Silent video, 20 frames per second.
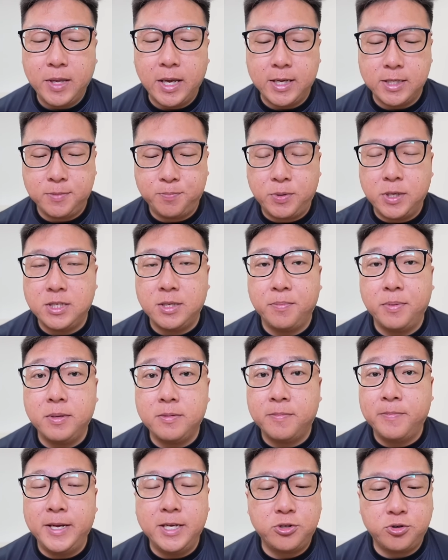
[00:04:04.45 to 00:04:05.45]
as
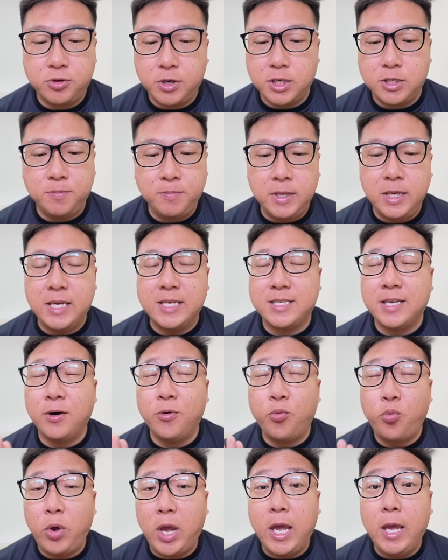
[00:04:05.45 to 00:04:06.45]
Precipice Blade, trust me, is a
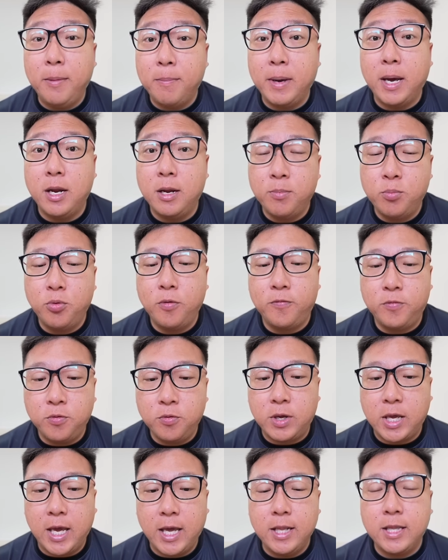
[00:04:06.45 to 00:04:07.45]
way better move
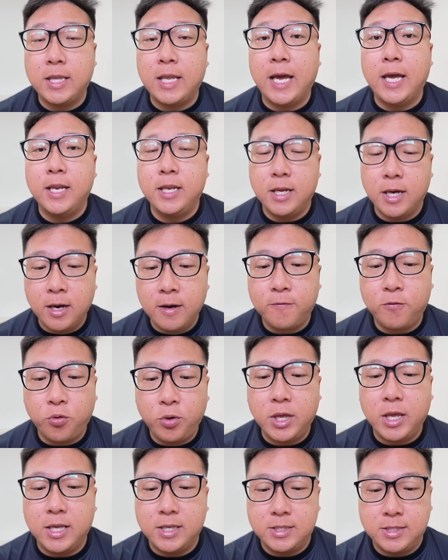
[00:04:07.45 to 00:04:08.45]
to get than
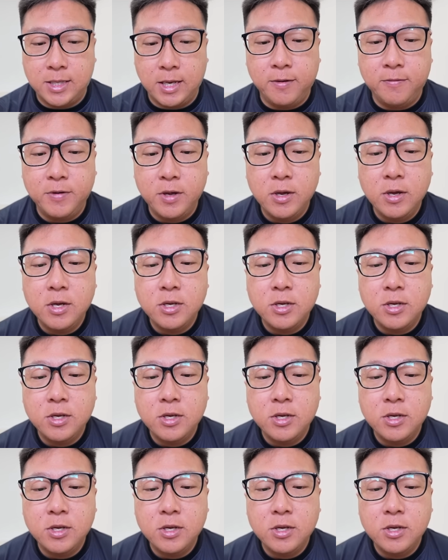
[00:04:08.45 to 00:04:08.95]
Earthquake itself.